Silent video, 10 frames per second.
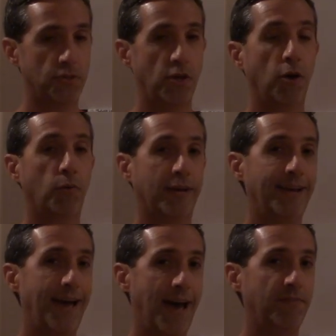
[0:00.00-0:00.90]
So we're
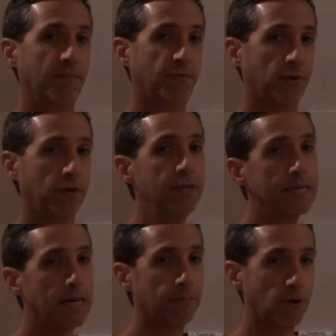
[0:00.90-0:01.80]
going to have them for
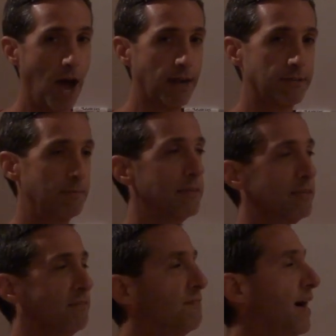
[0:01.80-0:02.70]

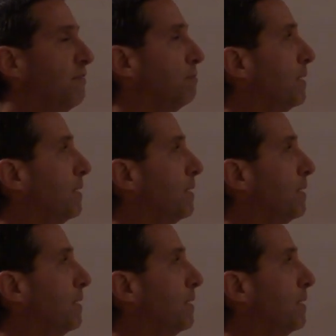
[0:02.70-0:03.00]
approximately 5